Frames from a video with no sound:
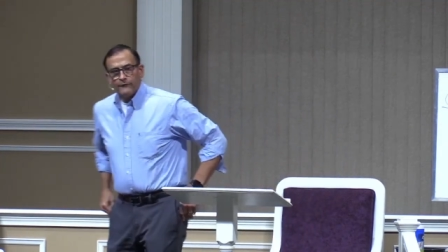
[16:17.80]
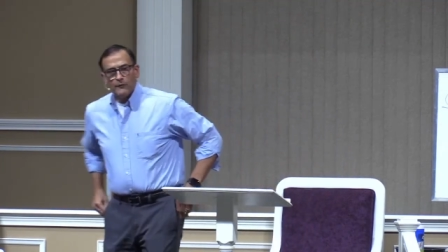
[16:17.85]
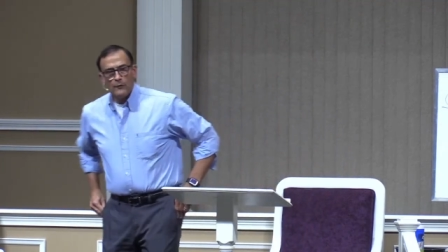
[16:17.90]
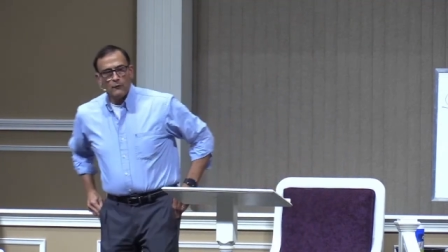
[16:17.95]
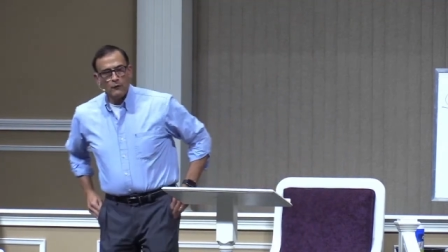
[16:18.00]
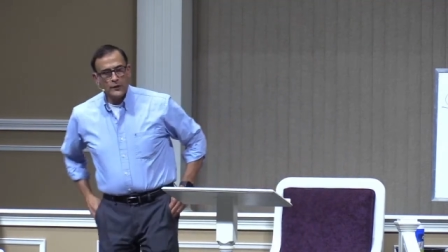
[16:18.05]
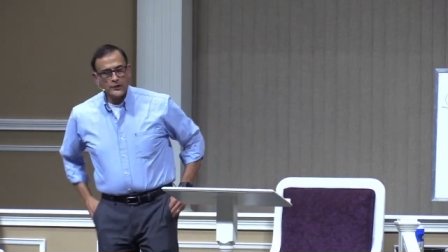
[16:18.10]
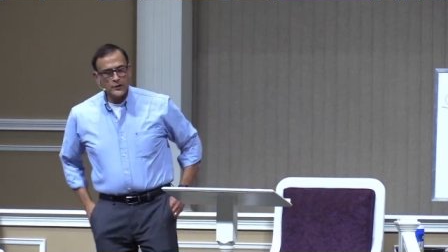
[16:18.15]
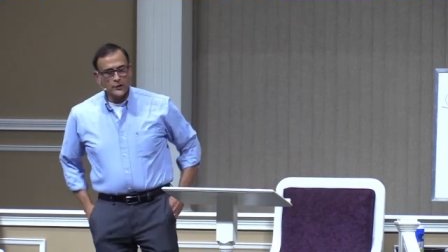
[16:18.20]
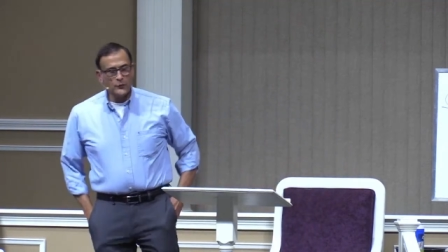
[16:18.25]

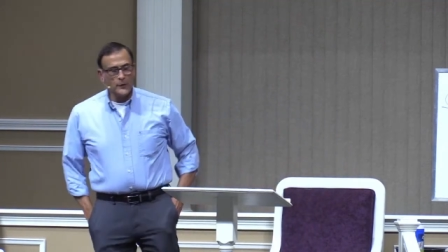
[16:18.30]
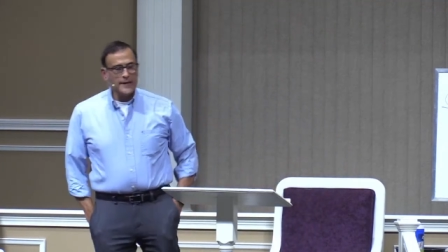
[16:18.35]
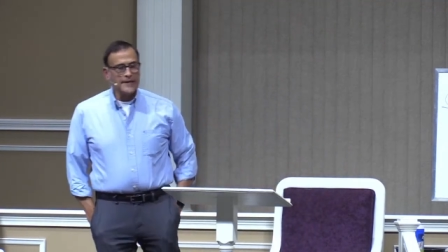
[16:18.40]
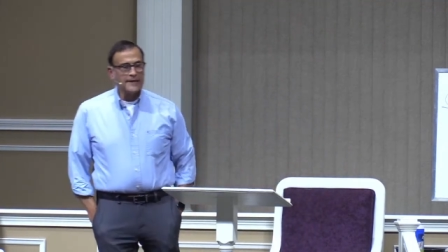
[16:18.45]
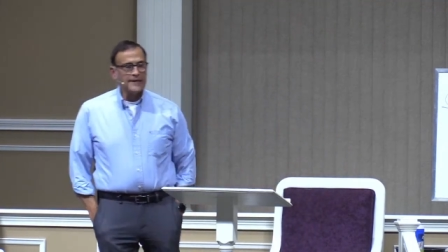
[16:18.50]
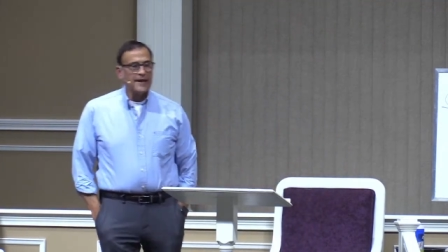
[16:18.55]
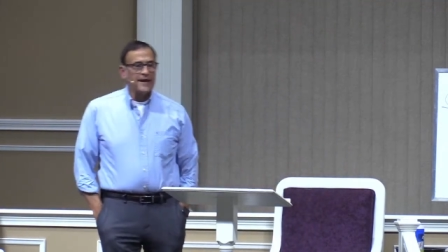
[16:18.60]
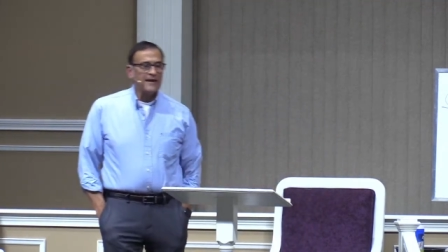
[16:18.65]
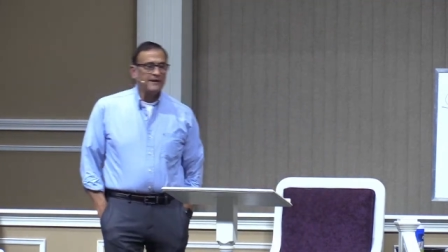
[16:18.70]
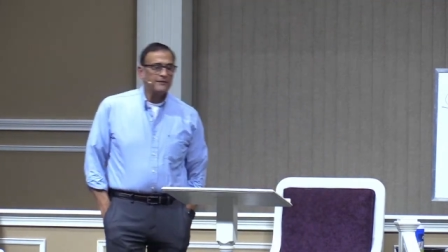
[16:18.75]
from which we
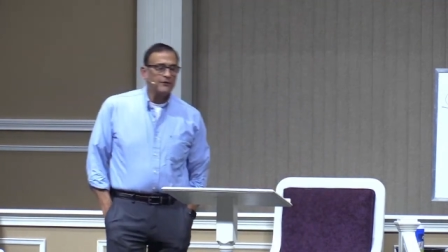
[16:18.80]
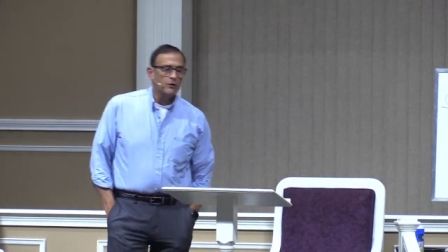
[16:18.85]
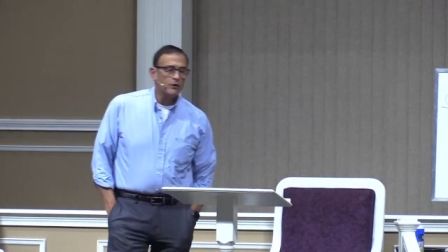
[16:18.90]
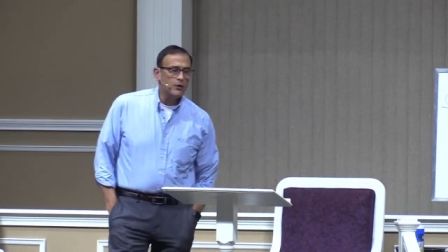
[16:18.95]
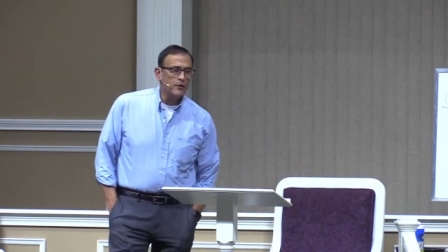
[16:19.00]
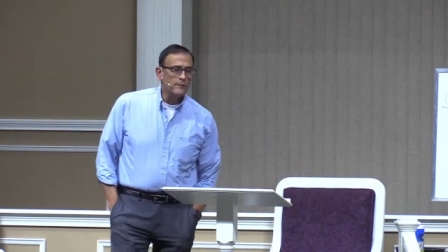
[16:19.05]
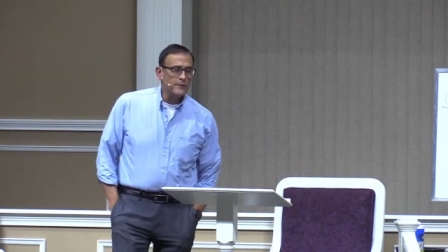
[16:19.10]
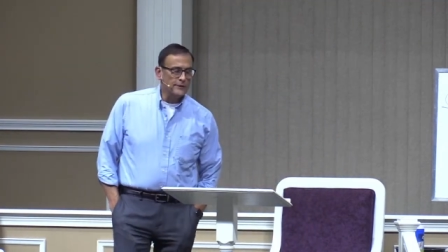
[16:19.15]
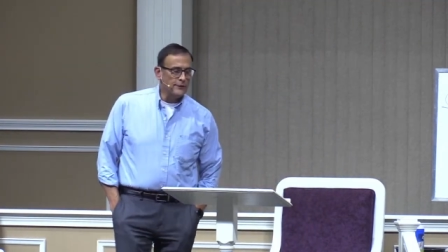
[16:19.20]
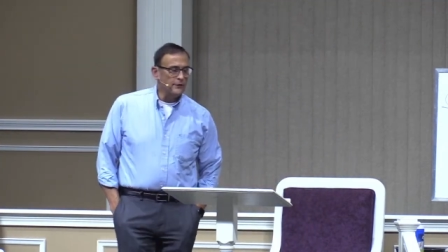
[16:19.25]
get
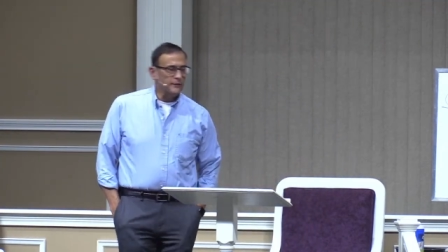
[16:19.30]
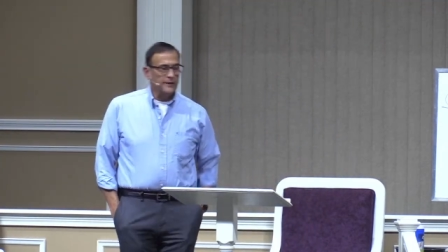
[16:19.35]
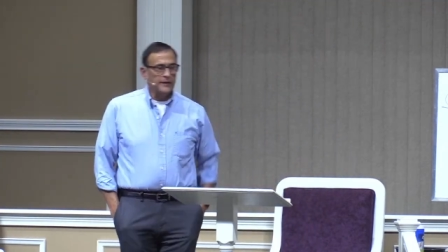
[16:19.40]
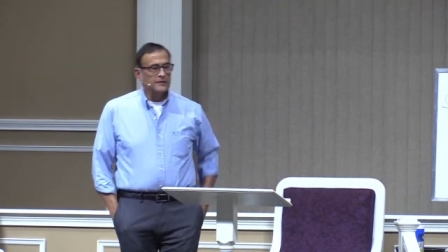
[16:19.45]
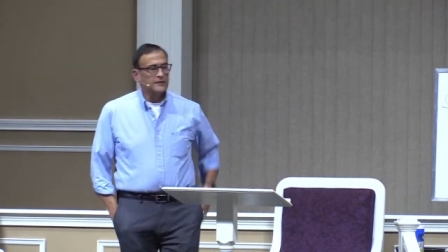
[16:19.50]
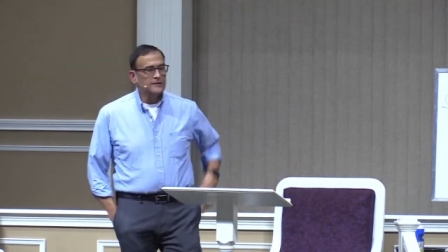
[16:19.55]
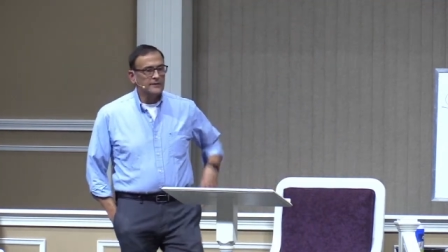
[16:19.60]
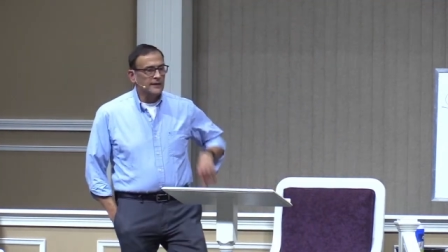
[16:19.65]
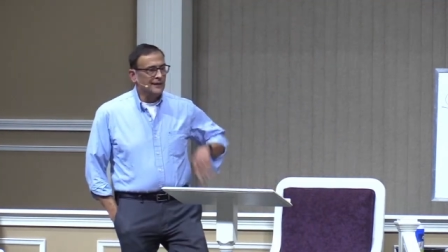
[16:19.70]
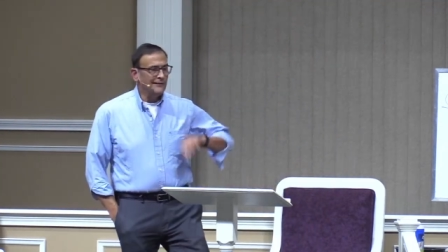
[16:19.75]

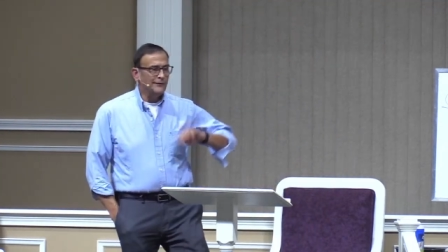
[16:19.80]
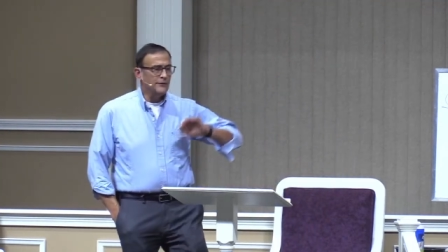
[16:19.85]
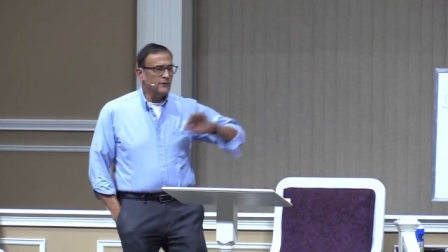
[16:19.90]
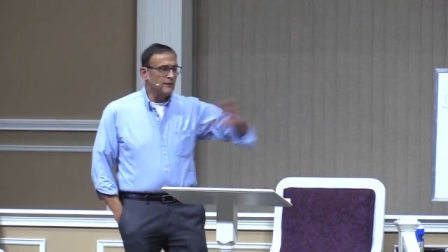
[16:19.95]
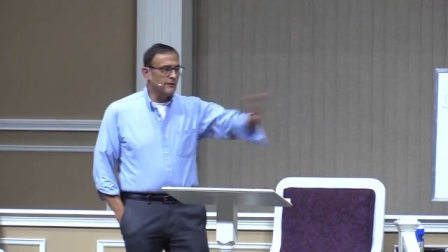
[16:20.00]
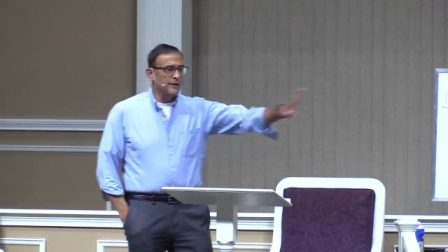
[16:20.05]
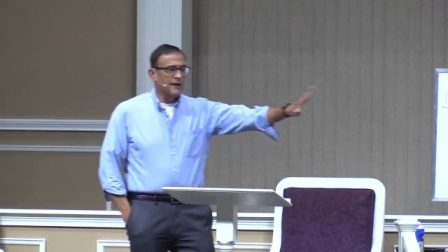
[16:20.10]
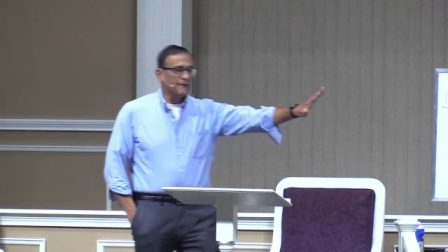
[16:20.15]
hermeneutics, and you don't